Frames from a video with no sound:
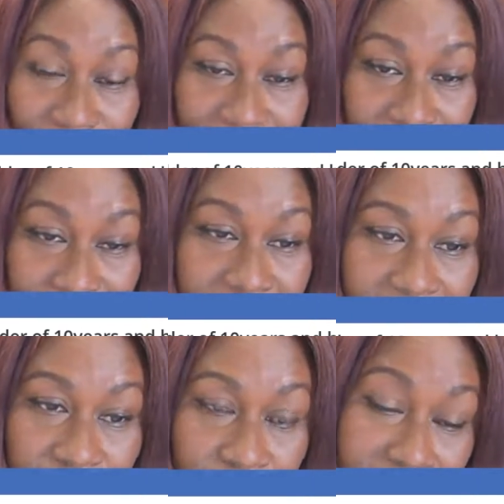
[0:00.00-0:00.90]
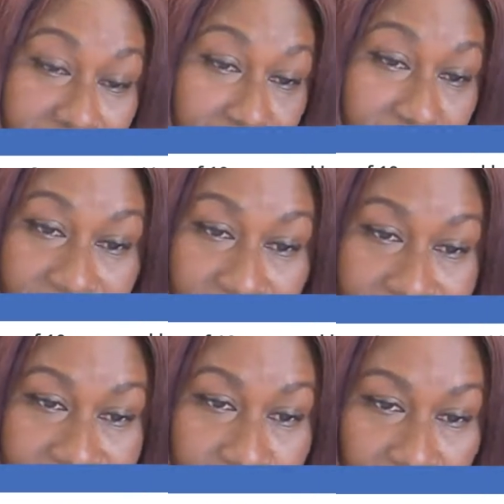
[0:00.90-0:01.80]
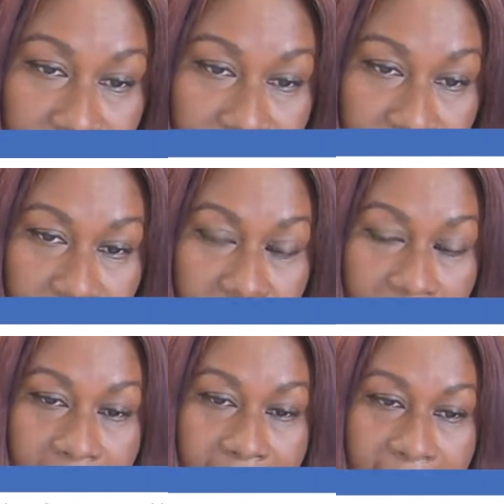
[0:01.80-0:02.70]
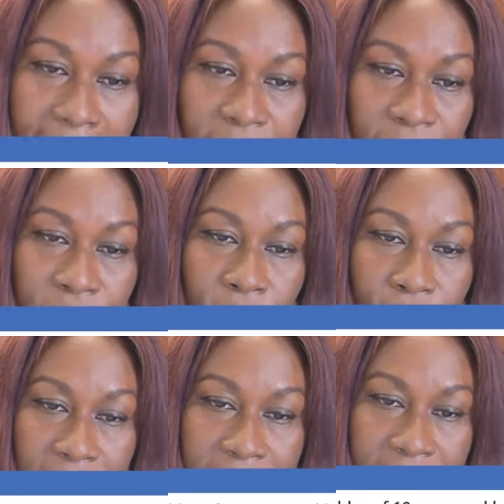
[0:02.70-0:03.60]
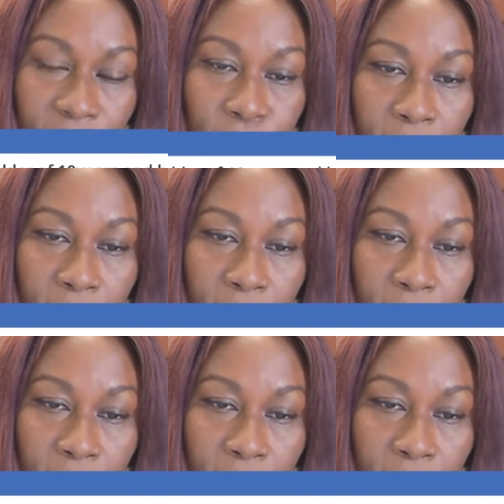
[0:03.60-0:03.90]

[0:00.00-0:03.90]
As a green card holder, you can file for your spouse. And of course,